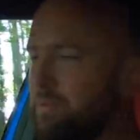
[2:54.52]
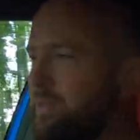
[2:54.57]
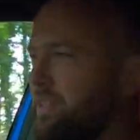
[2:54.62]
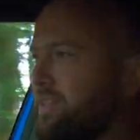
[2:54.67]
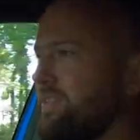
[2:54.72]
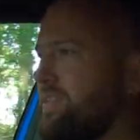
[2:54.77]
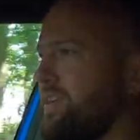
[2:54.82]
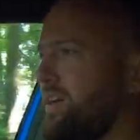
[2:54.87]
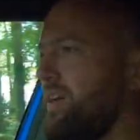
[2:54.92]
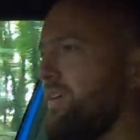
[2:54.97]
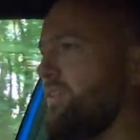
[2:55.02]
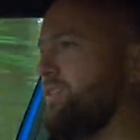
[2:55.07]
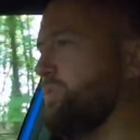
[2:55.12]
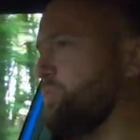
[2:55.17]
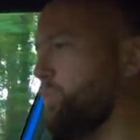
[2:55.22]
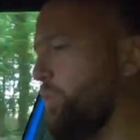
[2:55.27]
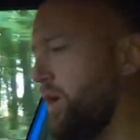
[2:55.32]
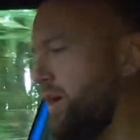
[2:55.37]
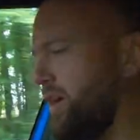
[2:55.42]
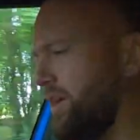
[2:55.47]
with this car and just
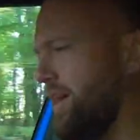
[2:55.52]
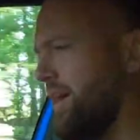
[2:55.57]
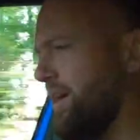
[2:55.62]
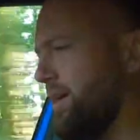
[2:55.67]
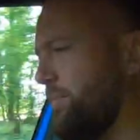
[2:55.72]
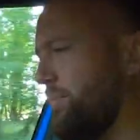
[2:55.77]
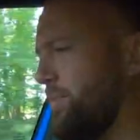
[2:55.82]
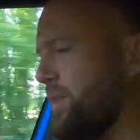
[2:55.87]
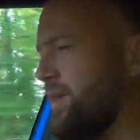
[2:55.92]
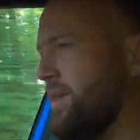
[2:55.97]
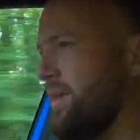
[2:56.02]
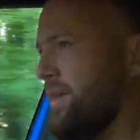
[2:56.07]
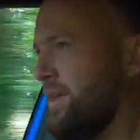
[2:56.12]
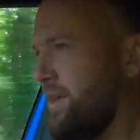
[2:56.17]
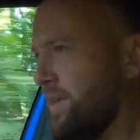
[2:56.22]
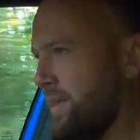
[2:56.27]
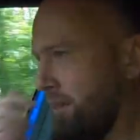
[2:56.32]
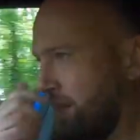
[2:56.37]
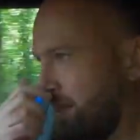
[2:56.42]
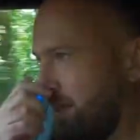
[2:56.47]
work out
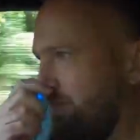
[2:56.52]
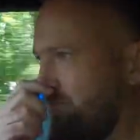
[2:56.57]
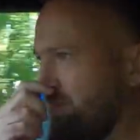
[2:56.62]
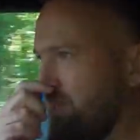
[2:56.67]
if